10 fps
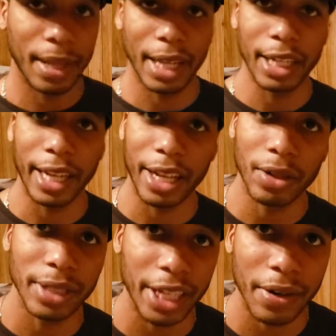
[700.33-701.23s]
then
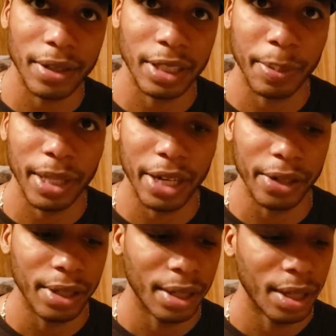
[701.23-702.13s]
get on the DRL
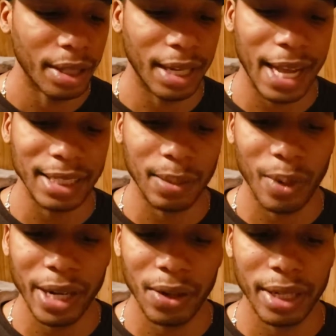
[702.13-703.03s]
simulator. The last thing
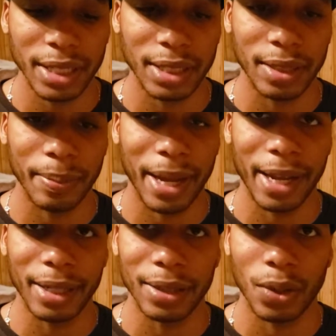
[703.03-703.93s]
I'm waiting on is
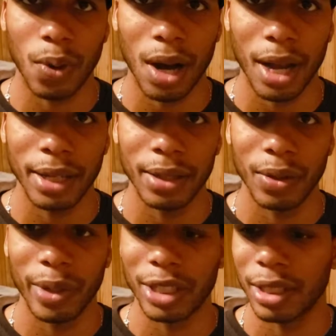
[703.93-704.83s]
my quad,
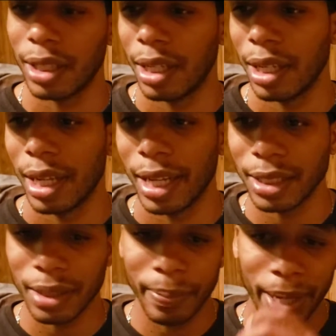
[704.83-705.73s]
which isn't